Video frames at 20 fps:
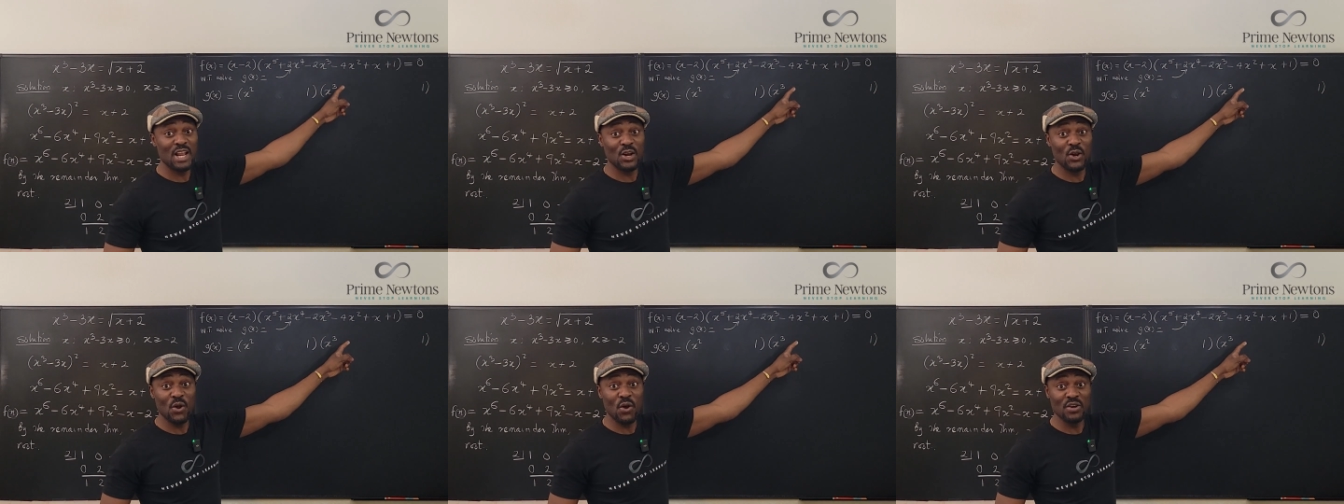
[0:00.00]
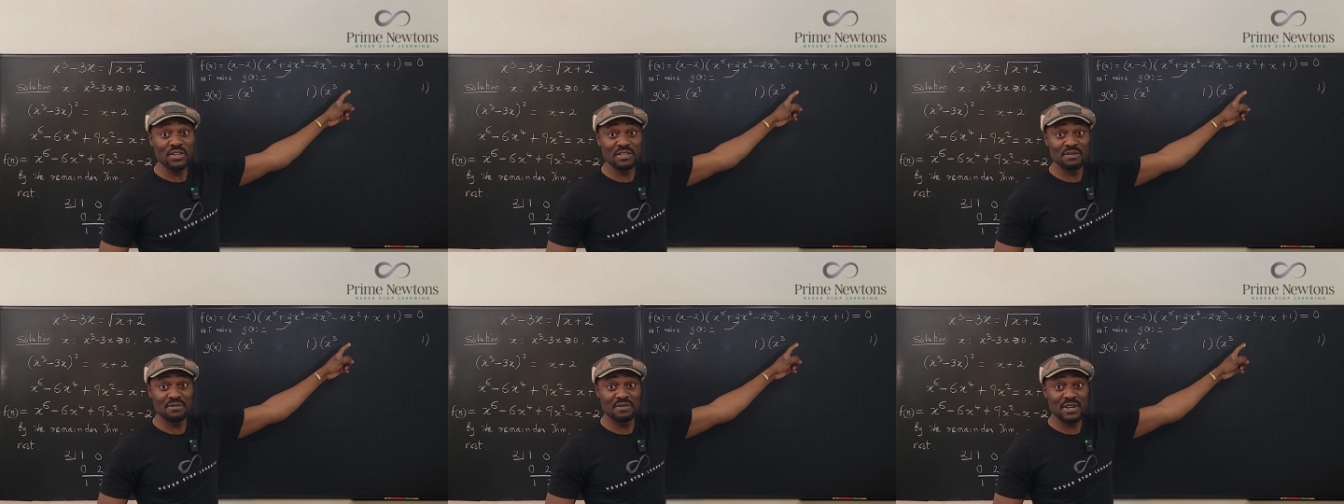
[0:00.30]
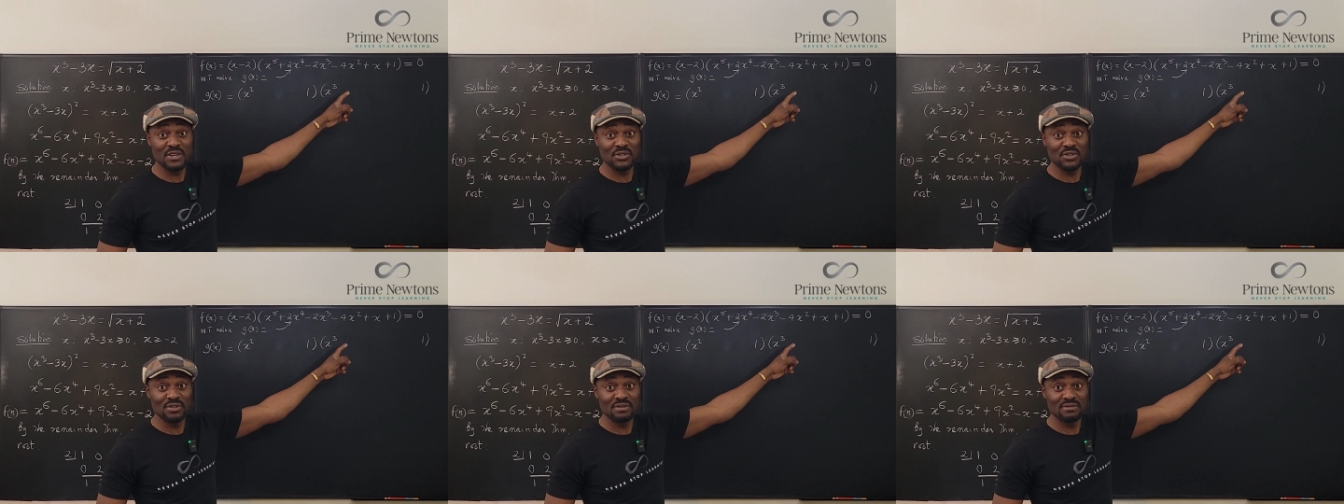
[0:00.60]
a long
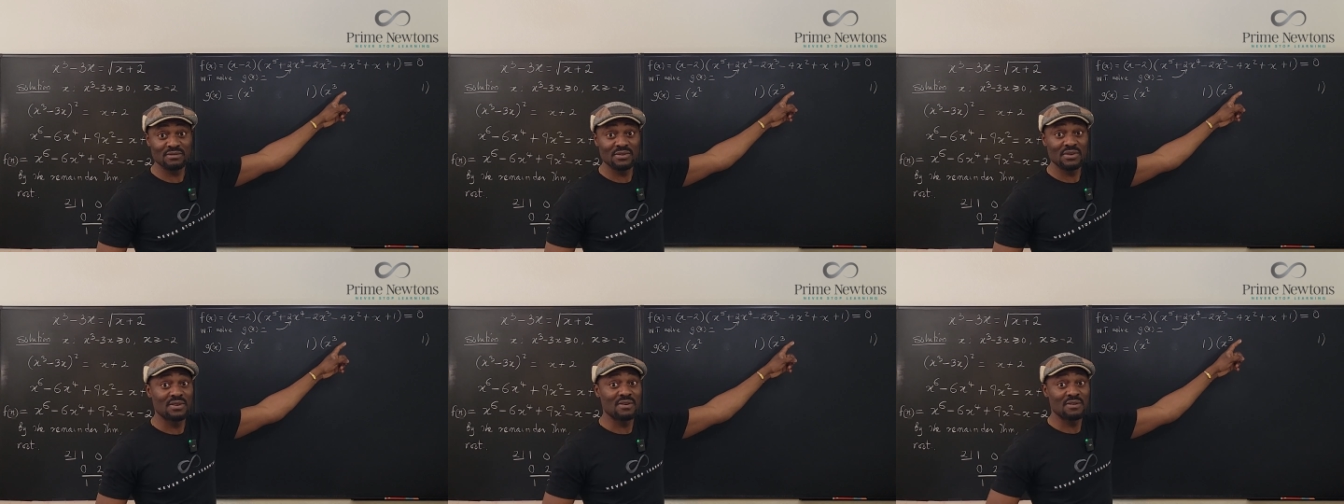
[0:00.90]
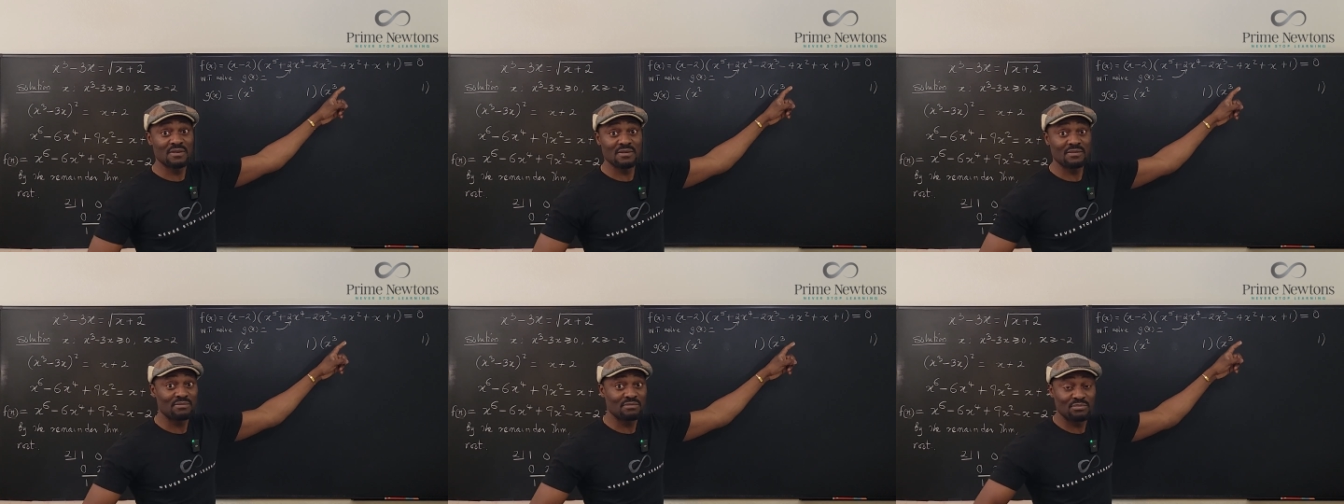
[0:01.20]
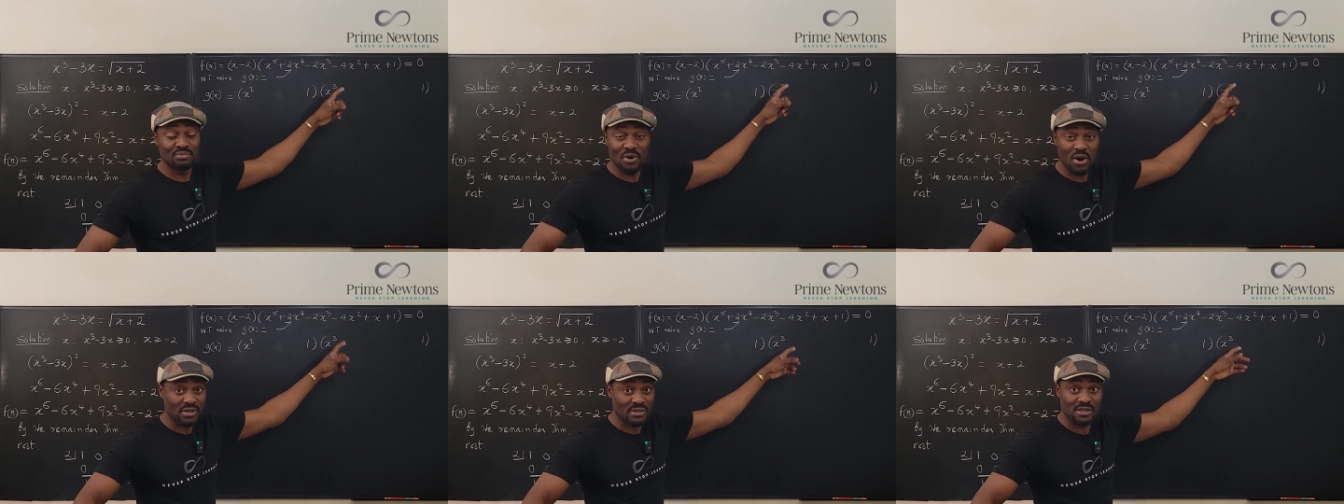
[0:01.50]
division
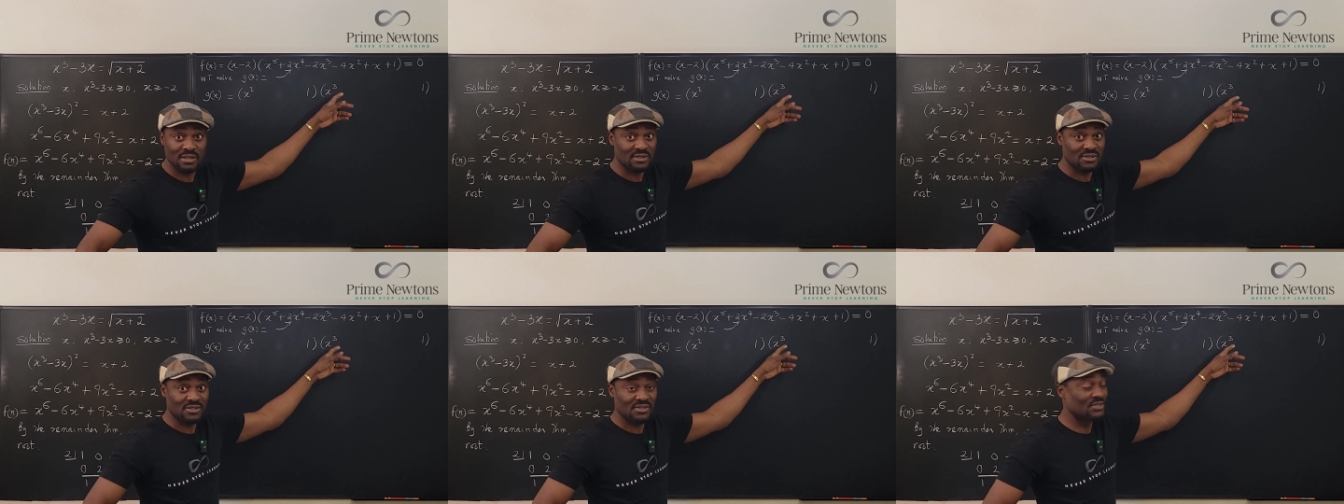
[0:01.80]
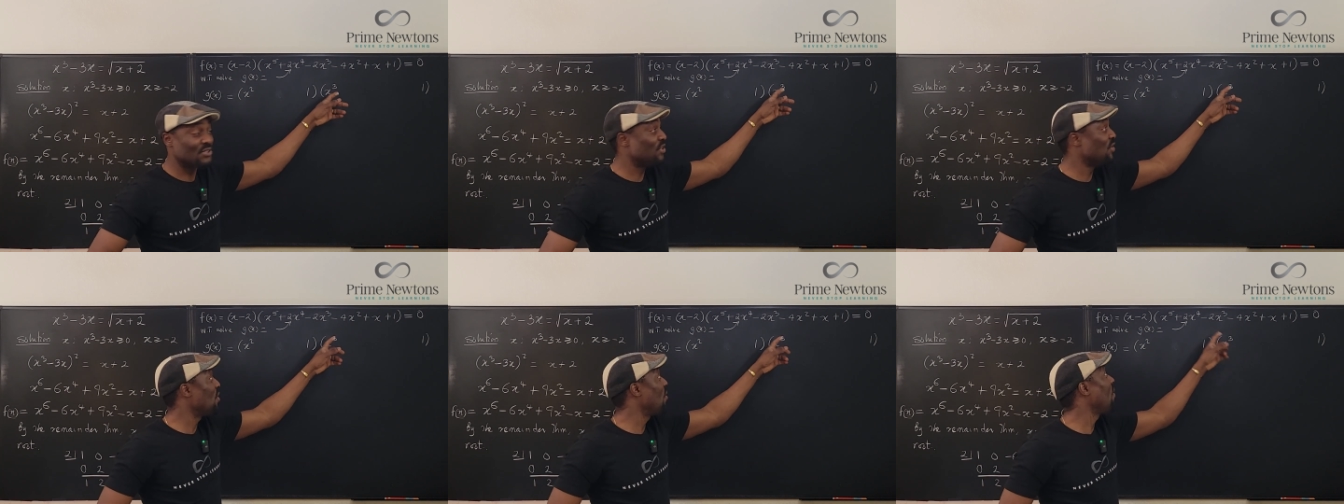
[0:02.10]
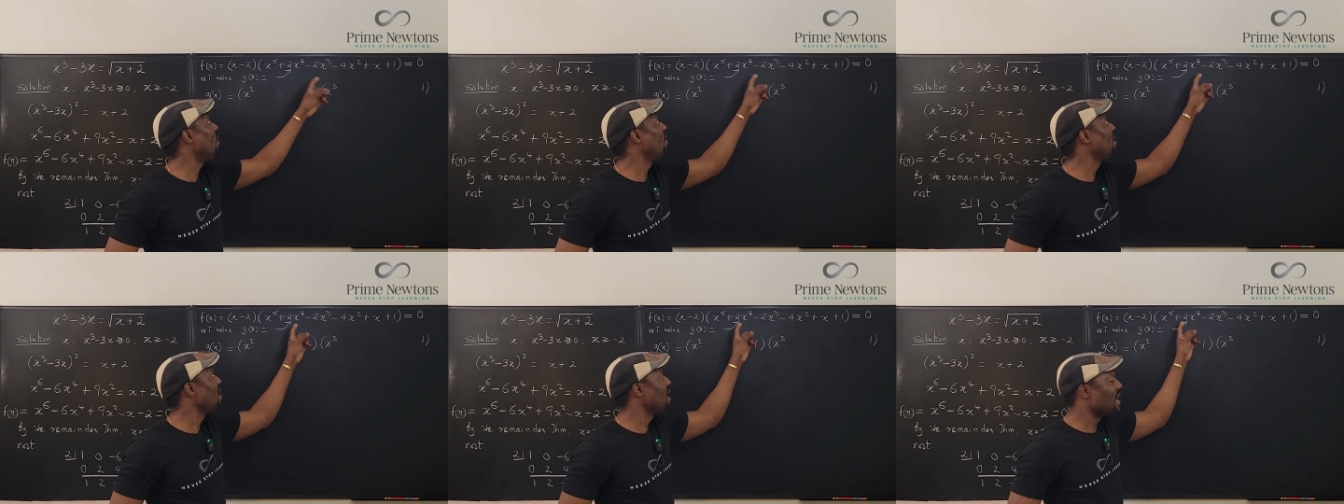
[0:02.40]
process. You know,